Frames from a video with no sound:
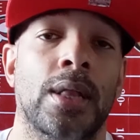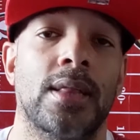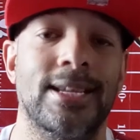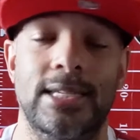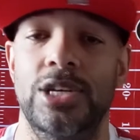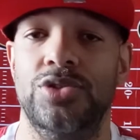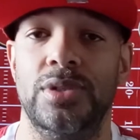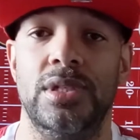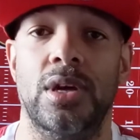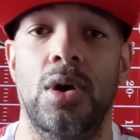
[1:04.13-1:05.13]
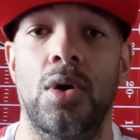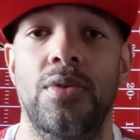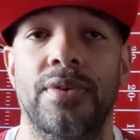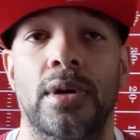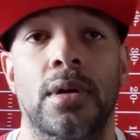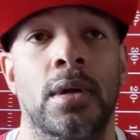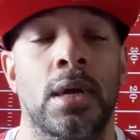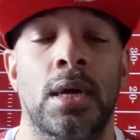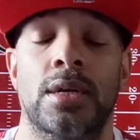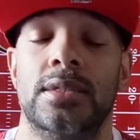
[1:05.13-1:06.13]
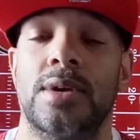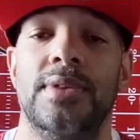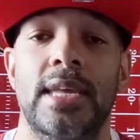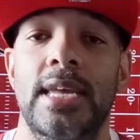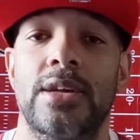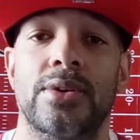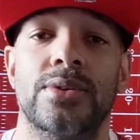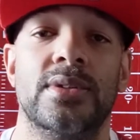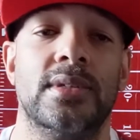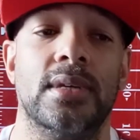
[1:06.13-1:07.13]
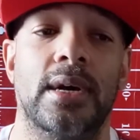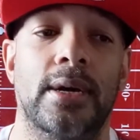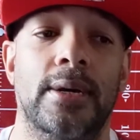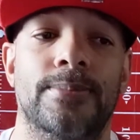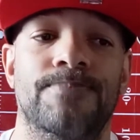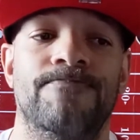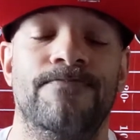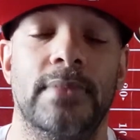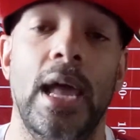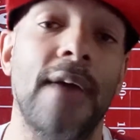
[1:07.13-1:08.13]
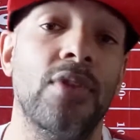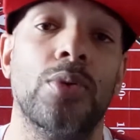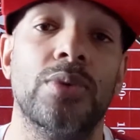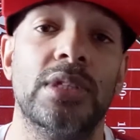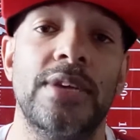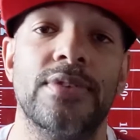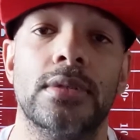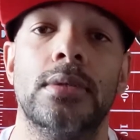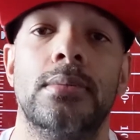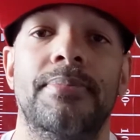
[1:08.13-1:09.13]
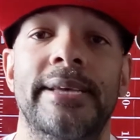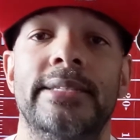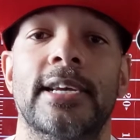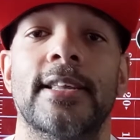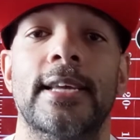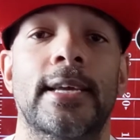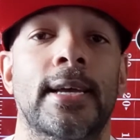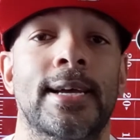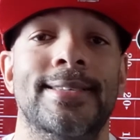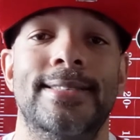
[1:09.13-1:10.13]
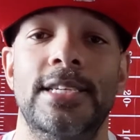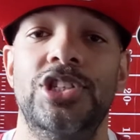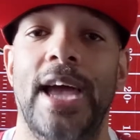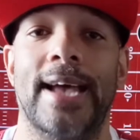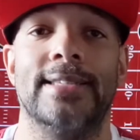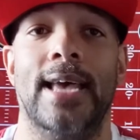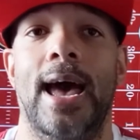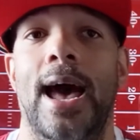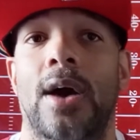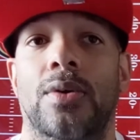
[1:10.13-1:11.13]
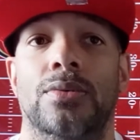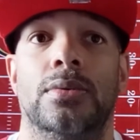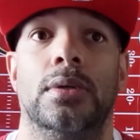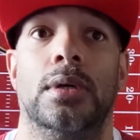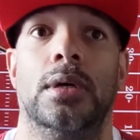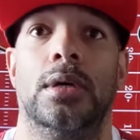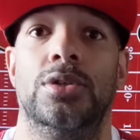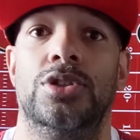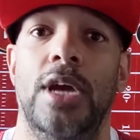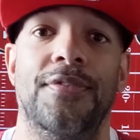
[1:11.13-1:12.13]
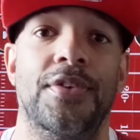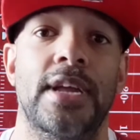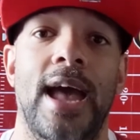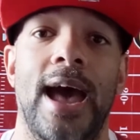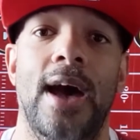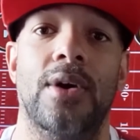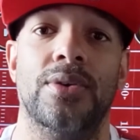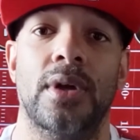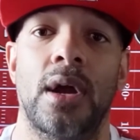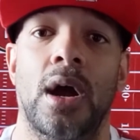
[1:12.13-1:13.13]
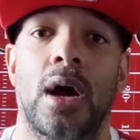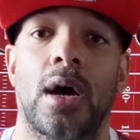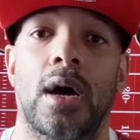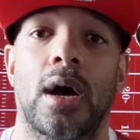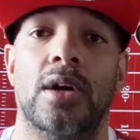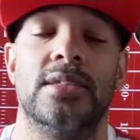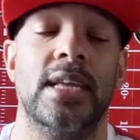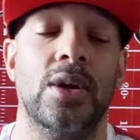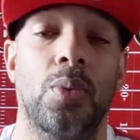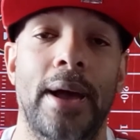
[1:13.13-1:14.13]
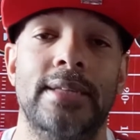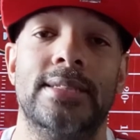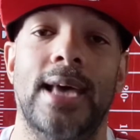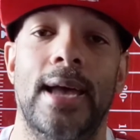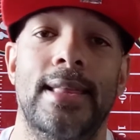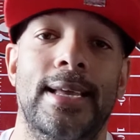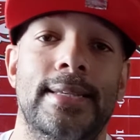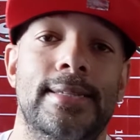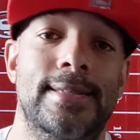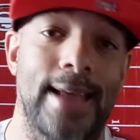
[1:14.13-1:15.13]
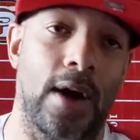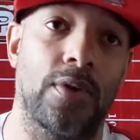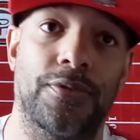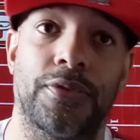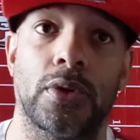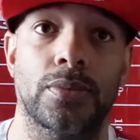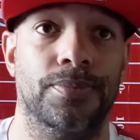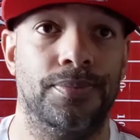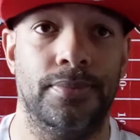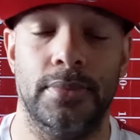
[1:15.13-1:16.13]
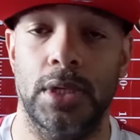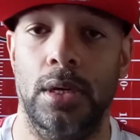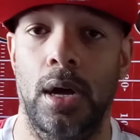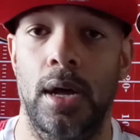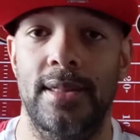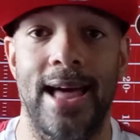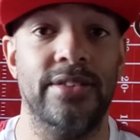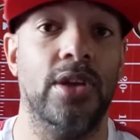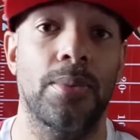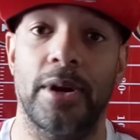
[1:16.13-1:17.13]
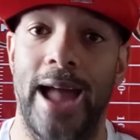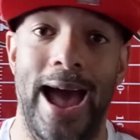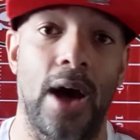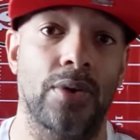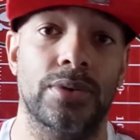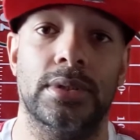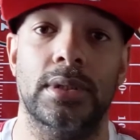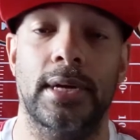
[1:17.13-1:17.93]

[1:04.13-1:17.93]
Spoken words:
Lots of injuries to go over. Let's start with the Eagles. They have no receivers, basically. Djax out. Jeffrey out. Arcega-Whiteside is doubtful. Dallas Gilbert out.